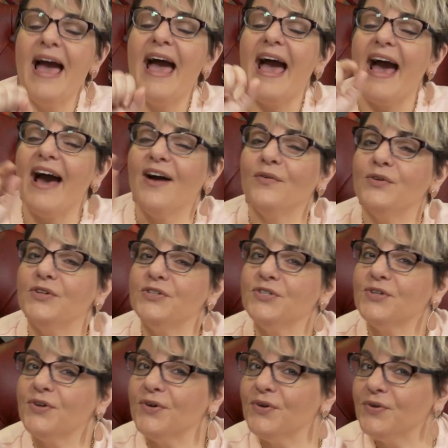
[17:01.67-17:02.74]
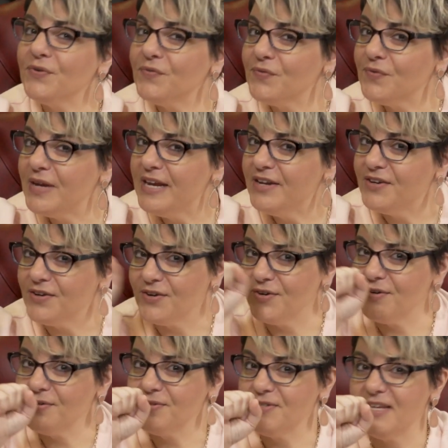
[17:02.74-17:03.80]
how to turn
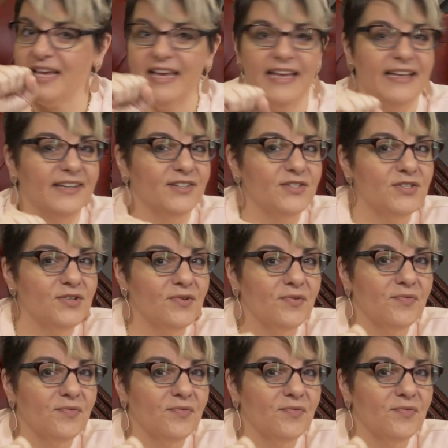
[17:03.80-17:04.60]
readers into